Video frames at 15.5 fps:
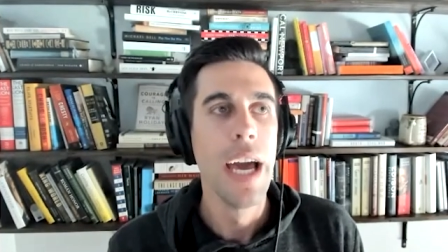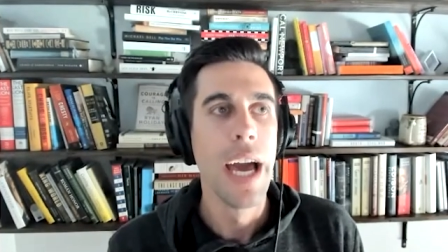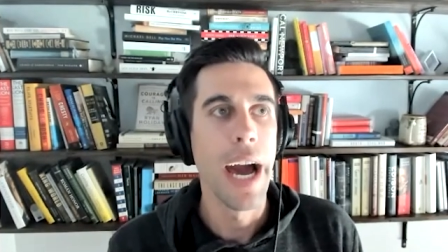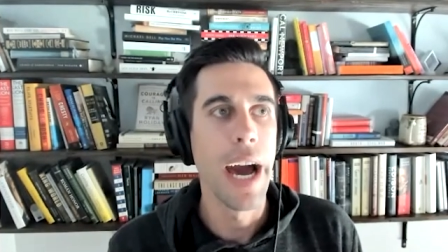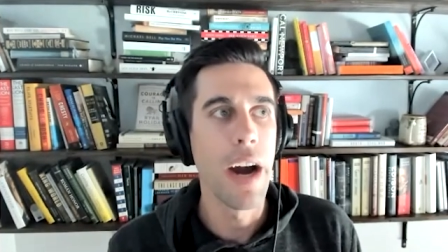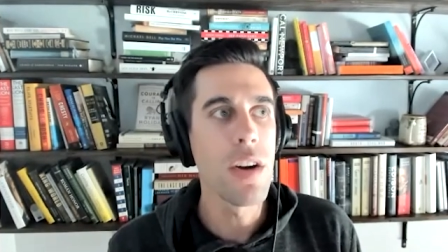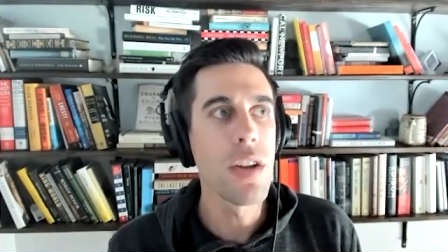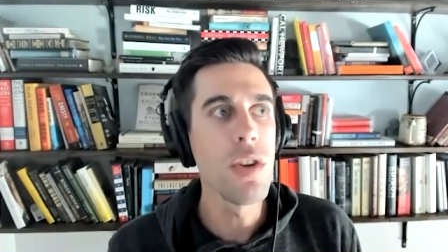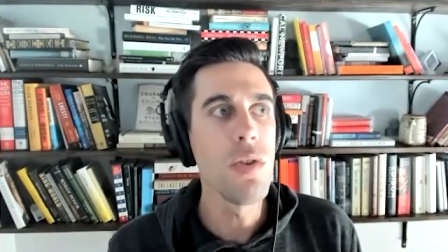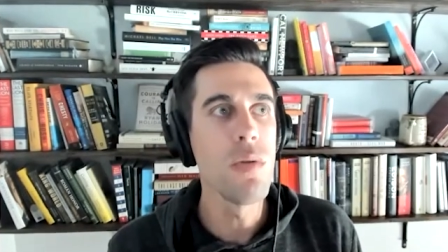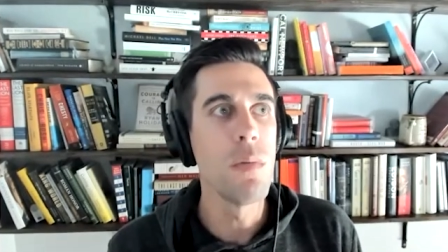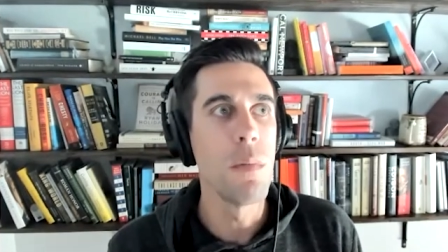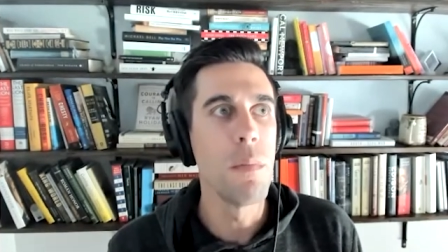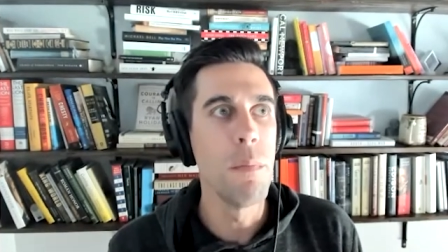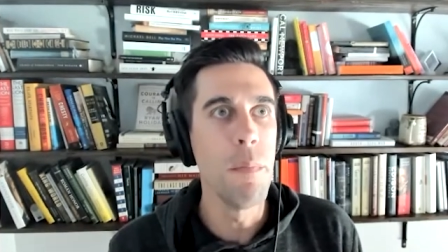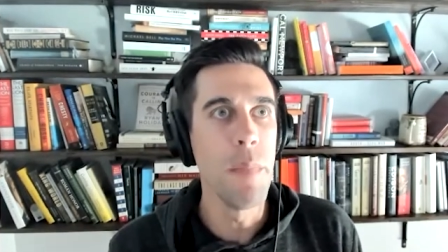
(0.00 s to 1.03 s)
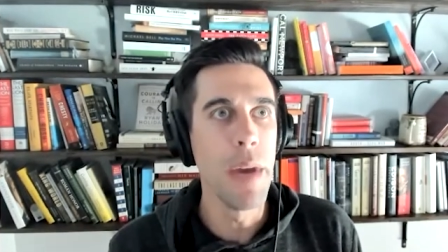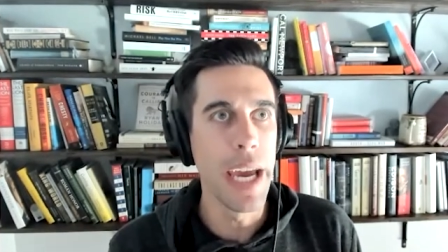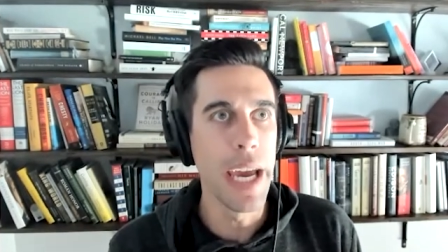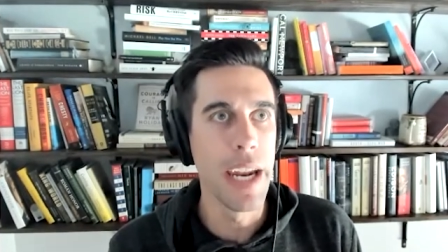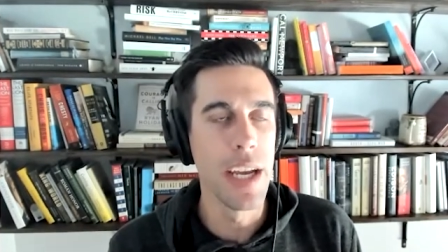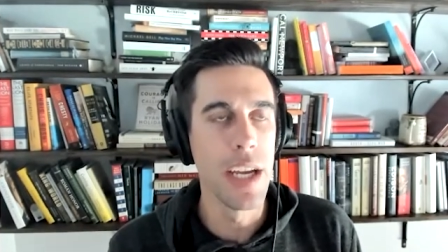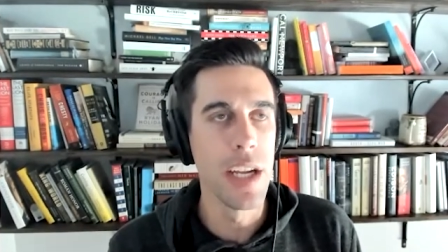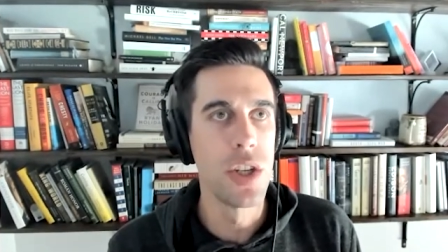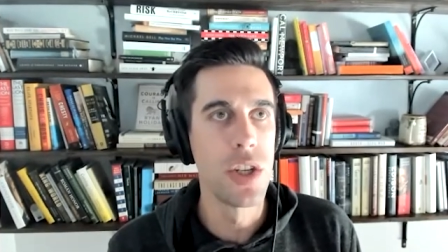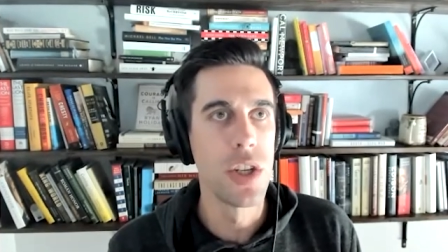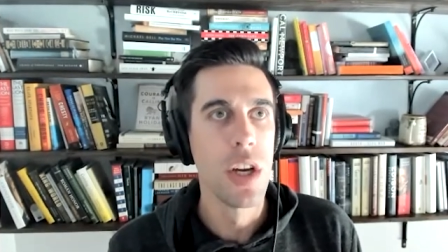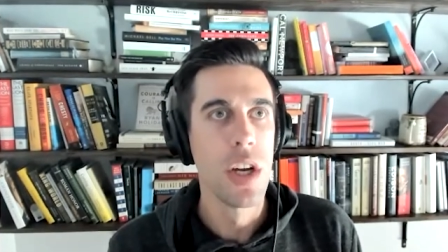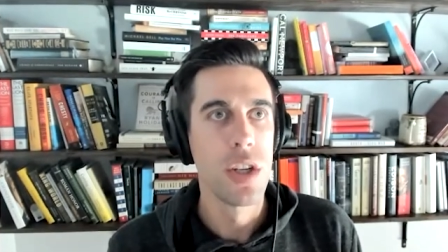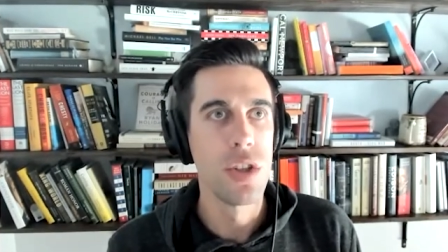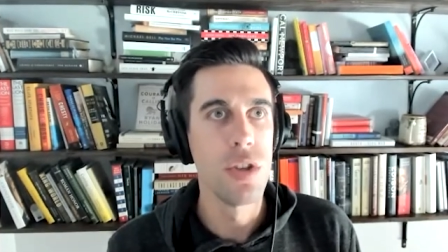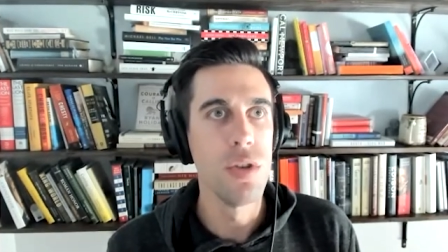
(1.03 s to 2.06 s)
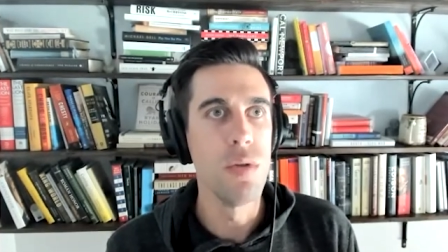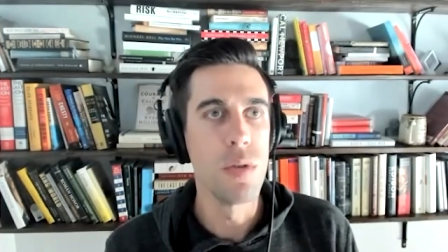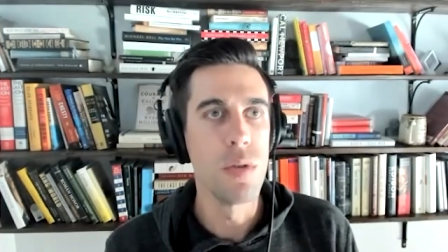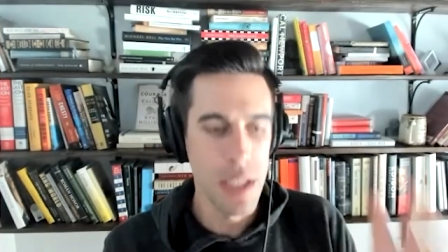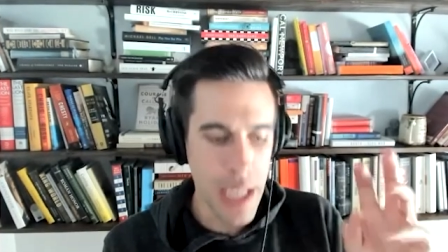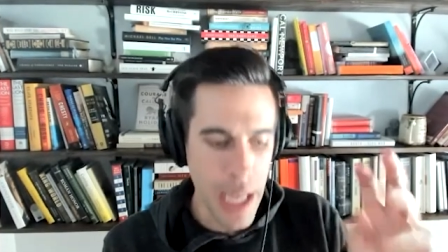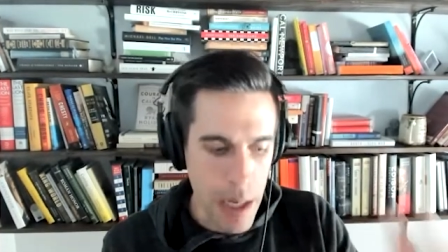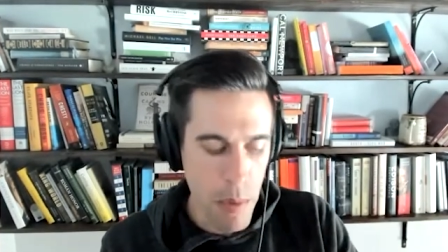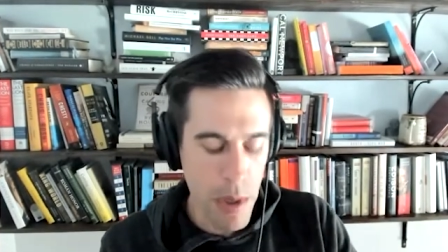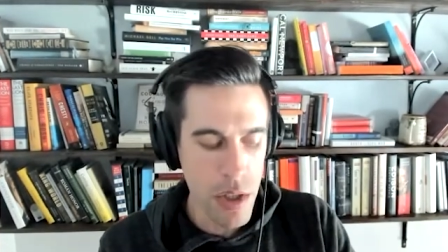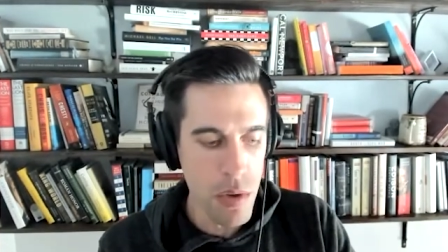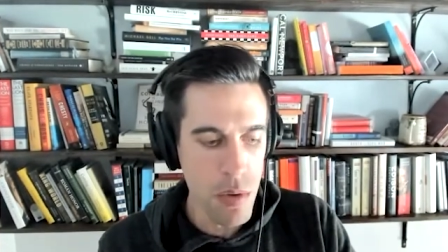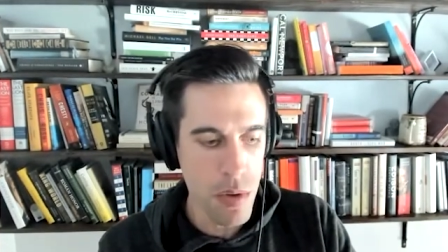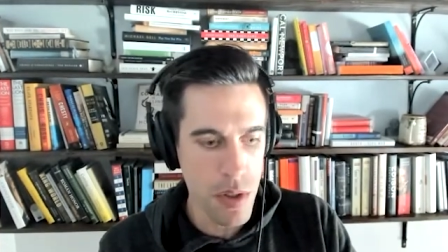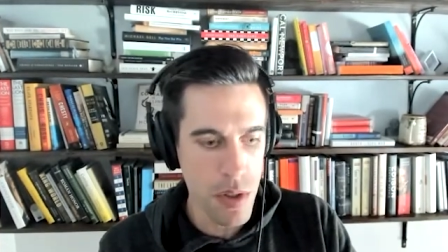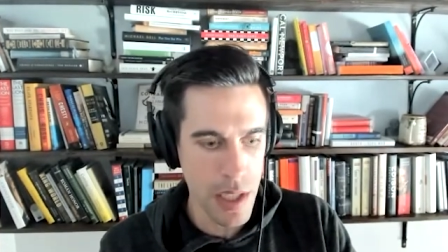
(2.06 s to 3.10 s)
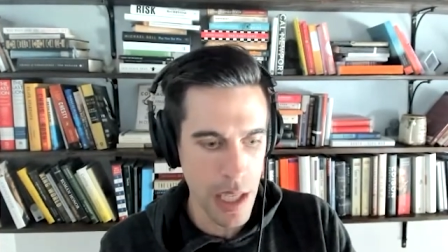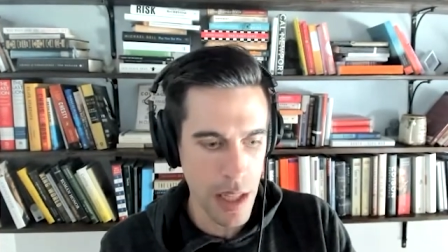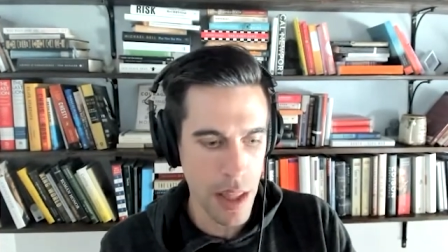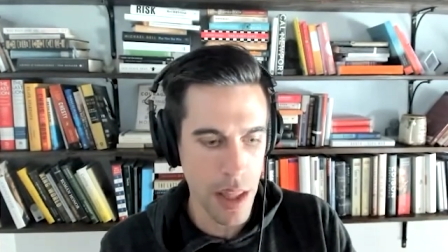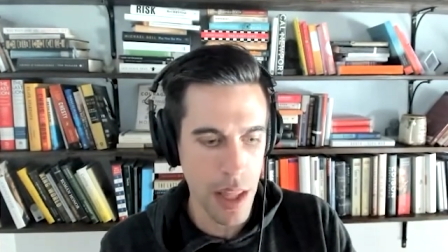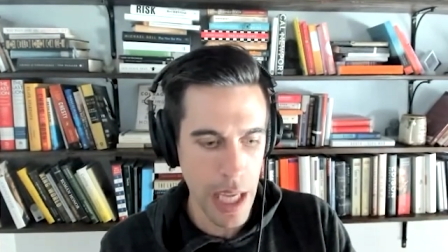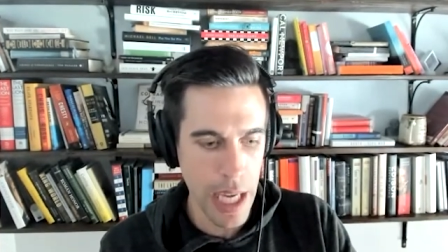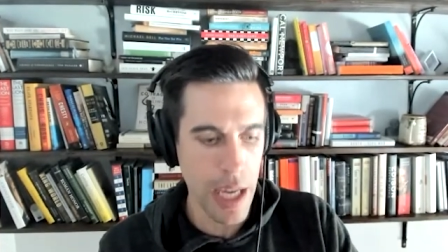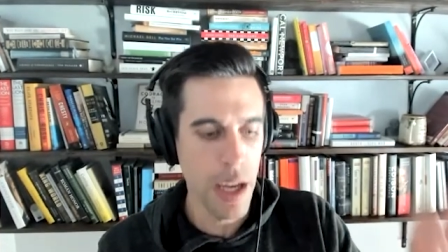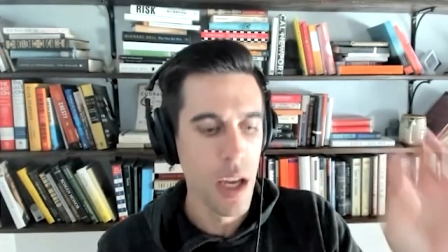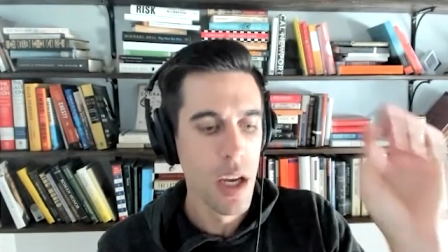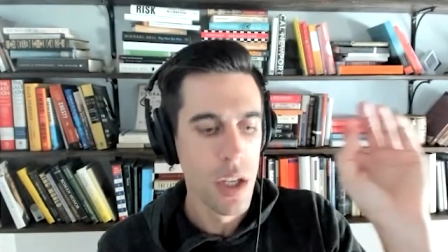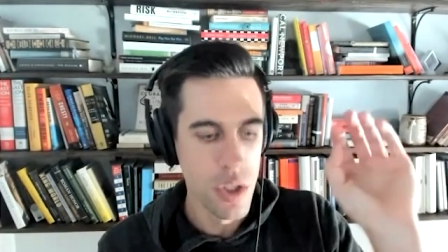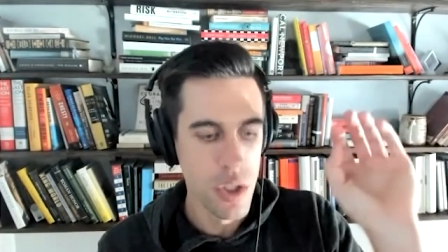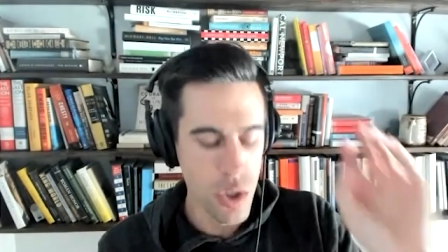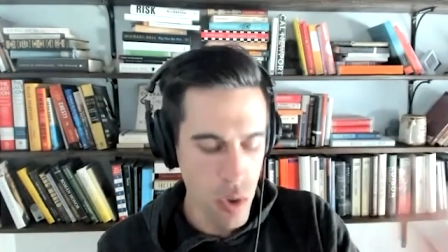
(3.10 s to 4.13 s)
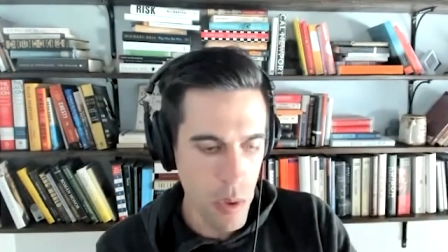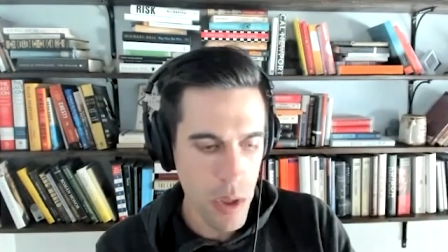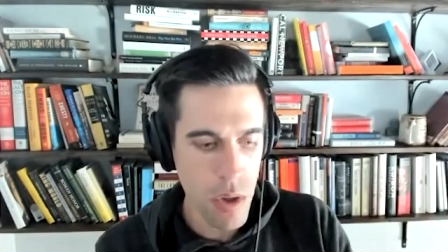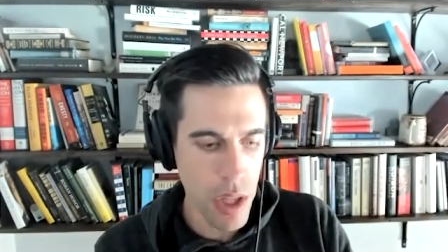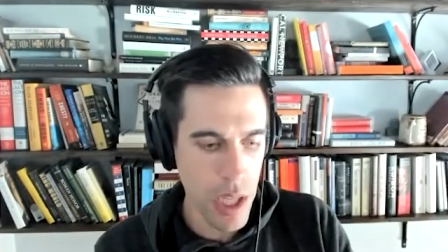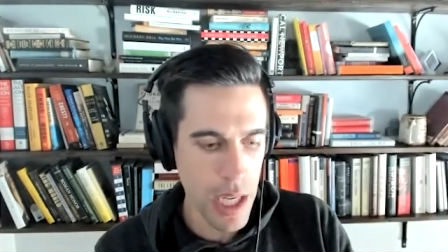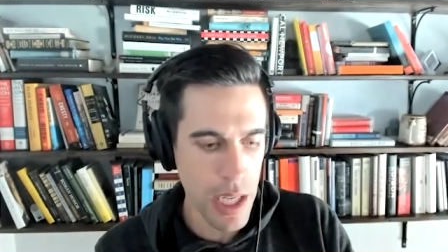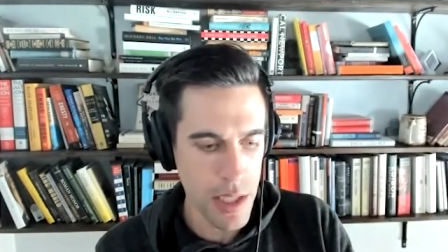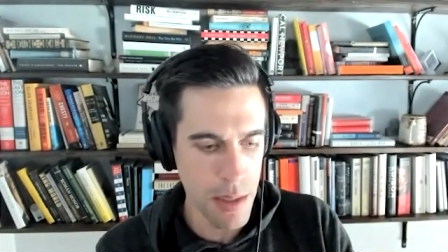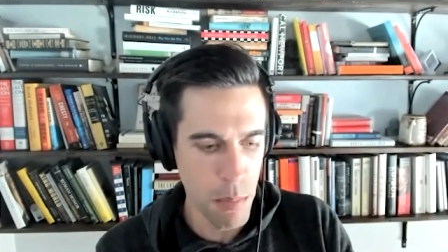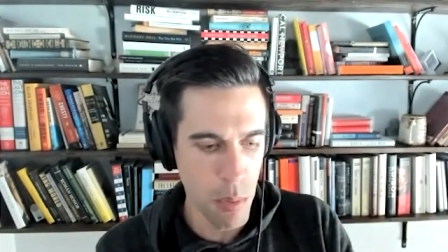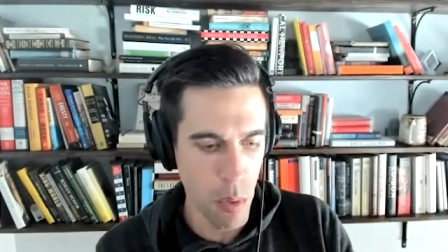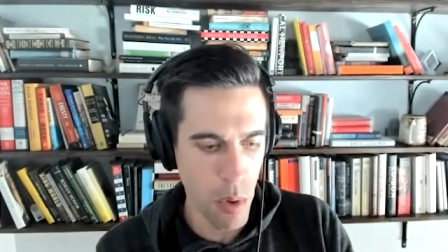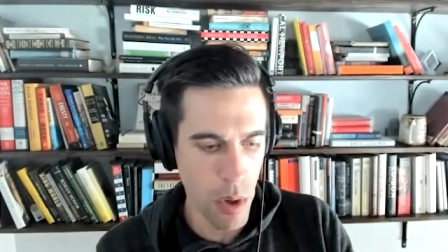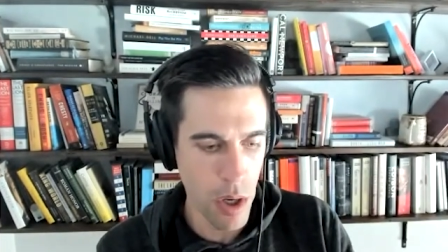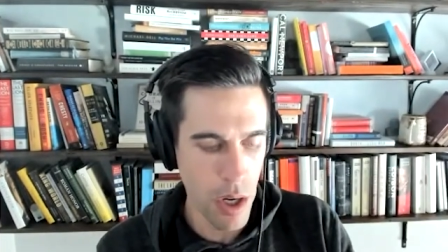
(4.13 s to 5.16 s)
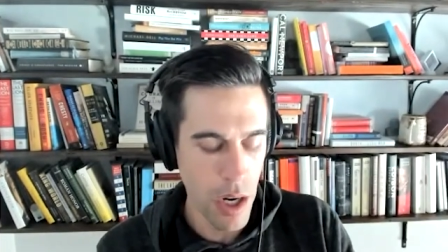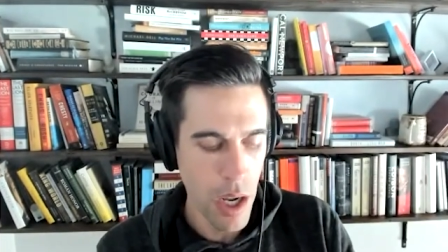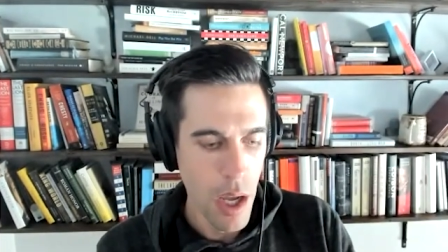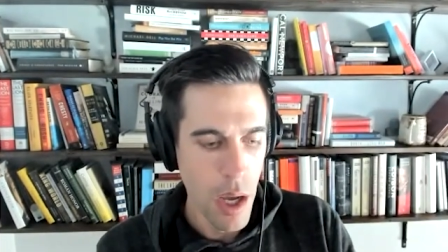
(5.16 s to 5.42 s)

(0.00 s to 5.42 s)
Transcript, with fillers: how do you manage to say what you think do what you think is important